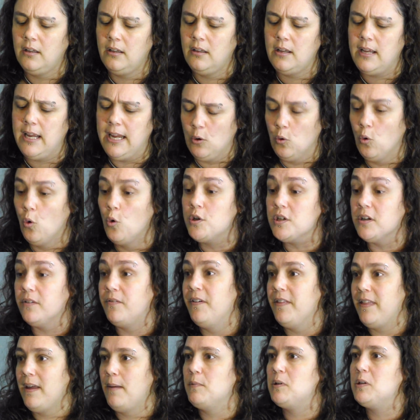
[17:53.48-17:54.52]
in order
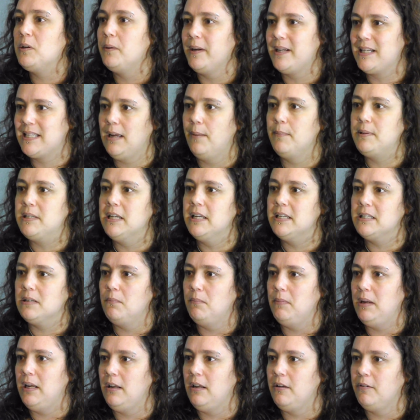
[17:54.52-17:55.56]
for them to accept it as
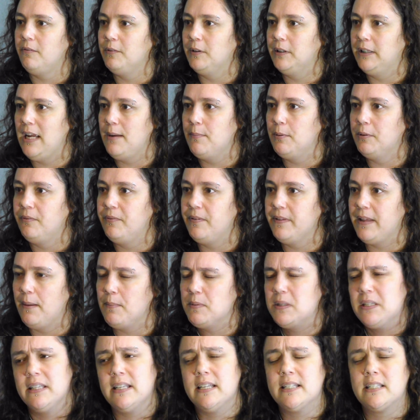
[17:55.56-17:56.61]
a meaningful label for
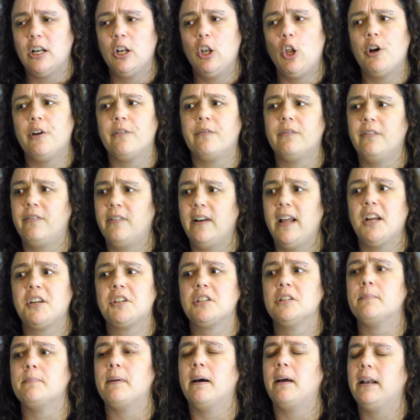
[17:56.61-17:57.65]
them. So there's a lot of
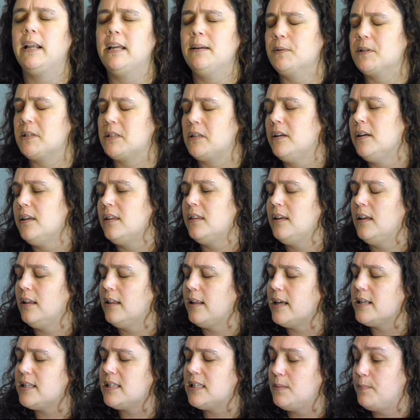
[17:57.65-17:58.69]
reflection about labels, and I think
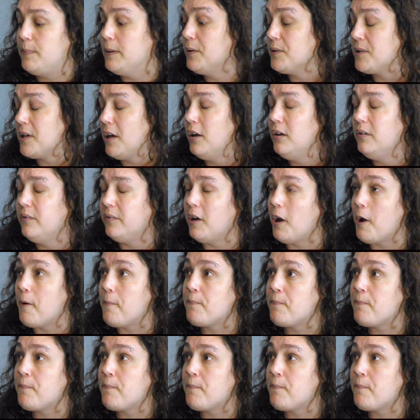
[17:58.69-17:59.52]
that spills over